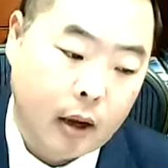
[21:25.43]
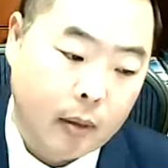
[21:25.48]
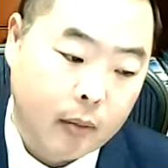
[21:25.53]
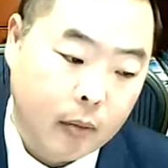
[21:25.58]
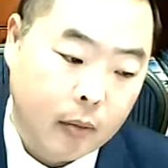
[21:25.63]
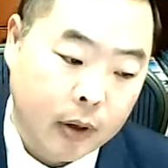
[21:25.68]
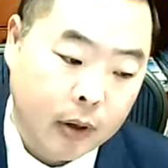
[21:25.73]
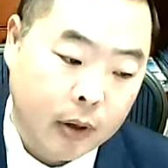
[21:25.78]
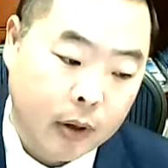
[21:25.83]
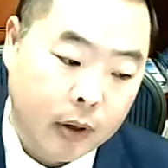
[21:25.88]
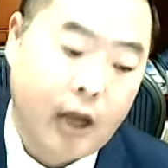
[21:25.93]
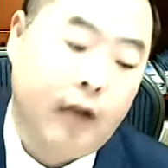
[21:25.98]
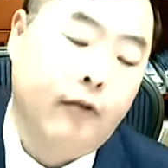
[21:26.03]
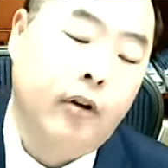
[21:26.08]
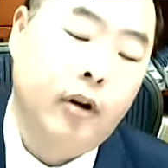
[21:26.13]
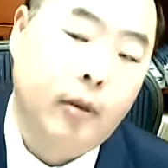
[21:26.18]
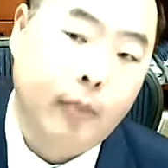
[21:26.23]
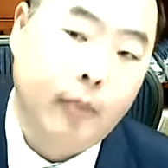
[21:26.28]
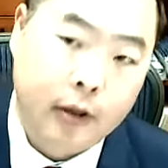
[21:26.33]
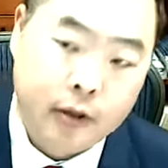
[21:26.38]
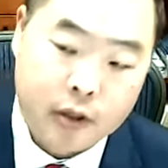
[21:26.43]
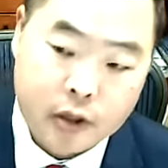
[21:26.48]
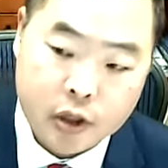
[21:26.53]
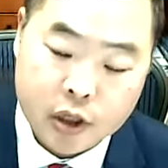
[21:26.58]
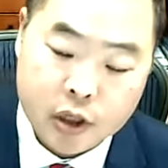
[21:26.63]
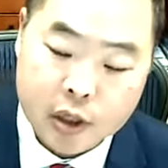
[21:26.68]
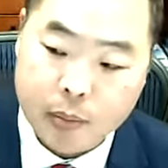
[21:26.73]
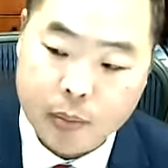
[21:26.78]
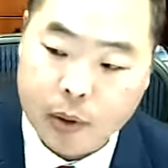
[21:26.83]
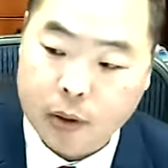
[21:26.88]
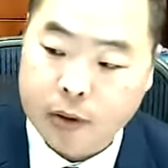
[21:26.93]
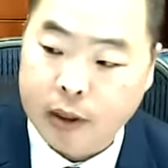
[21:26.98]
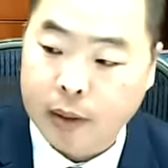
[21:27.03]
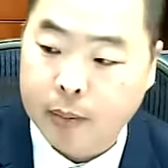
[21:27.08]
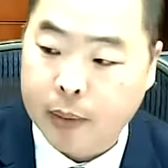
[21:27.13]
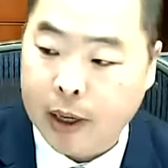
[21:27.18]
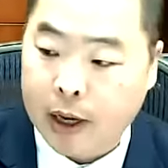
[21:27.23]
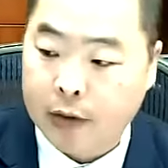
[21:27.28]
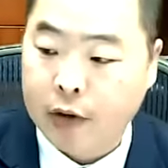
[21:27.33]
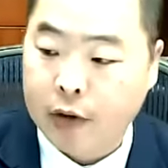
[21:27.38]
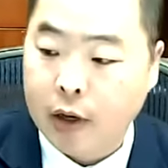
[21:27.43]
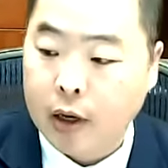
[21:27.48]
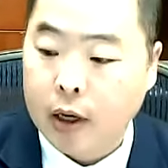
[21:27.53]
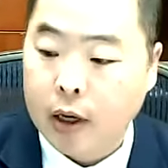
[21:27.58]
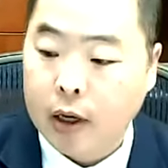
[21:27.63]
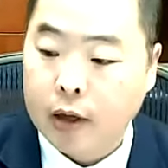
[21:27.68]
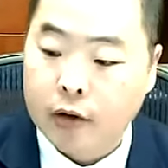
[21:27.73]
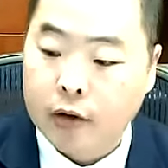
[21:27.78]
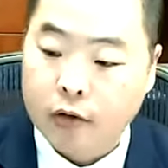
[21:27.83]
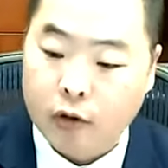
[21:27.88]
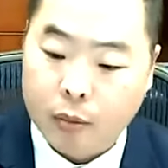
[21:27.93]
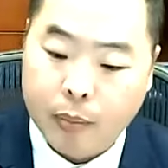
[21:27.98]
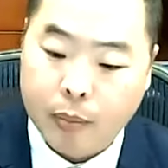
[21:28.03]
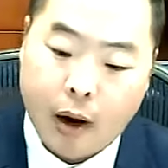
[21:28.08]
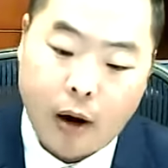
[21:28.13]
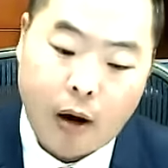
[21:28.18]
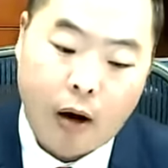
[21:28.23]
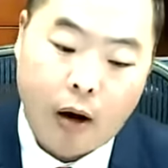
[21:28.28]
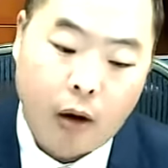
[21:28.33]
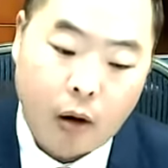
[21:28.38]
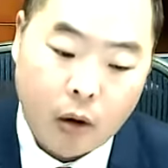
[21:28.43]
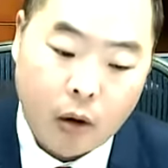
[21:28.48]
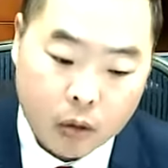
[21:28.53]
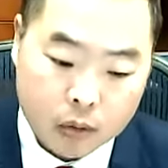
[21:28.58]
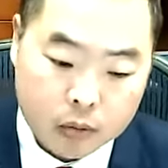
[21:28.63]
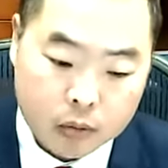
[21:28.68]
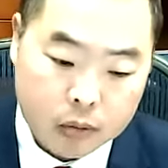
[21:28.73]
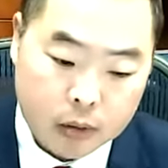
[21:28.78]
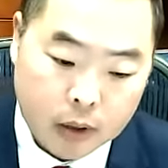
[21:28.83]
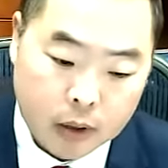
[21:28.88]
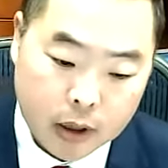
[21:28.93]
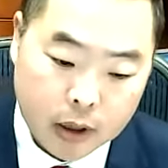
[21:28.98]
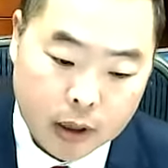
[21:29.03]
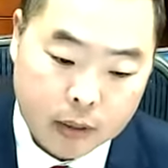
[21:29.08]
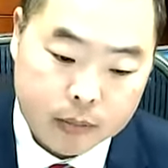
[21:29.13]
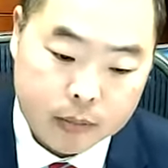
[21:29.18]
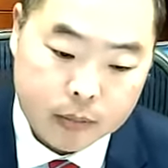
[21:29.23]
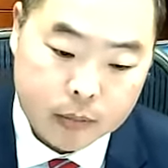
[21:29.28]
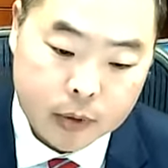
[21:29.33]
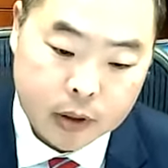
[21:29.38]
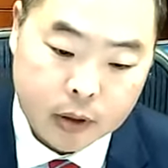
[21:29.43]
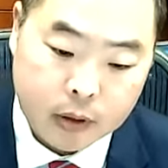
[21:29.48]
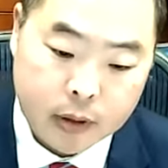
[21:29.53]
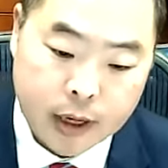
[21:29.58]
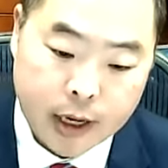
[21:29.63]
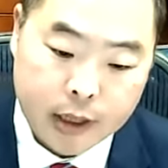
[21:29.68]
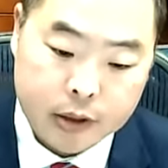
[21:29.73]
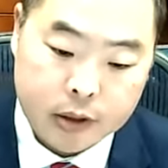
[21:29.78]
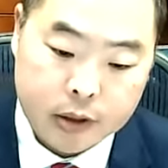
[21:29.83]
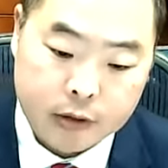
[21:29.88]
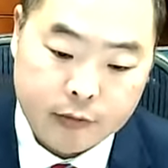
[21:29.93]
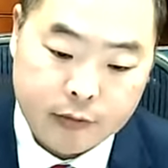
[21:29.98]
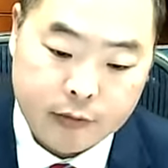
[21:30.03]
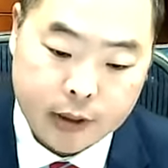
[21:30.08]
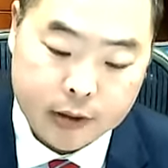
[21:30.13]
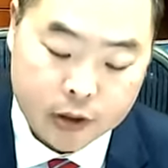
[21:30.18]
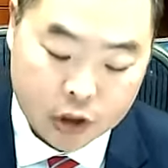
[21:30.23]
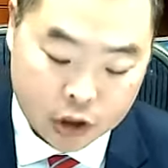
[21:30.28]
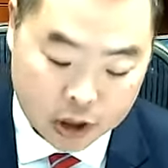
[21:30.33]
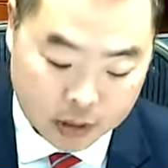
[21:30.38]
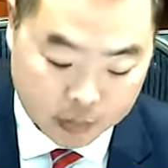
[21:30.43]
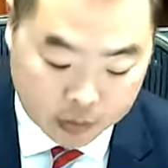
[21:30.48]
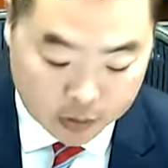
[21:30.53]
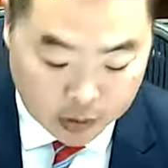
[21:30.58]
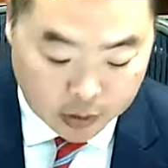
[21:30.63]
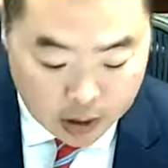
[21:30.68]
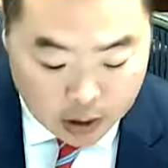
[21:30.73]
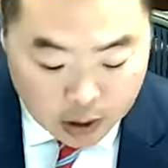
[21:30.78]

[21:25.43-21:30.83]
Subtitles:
We don't have a domestic shipbuilding base to repair our own, national defense ships.